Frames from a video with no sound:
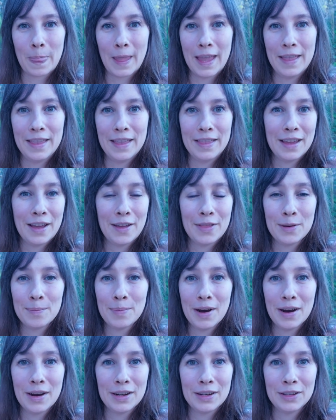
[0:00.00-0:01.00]
And then the other
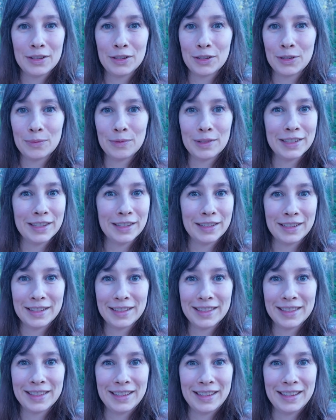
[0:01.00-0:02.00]
part is just
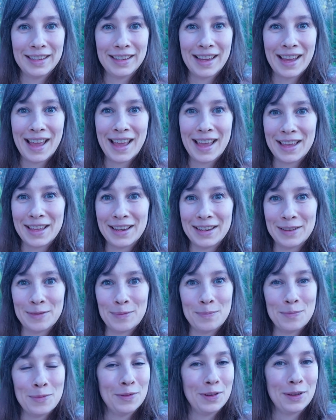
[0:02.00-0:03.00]
resiliency and
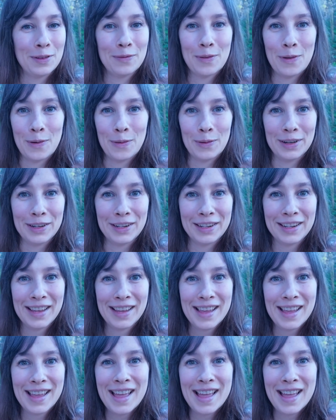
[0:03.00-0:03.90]
moving forward.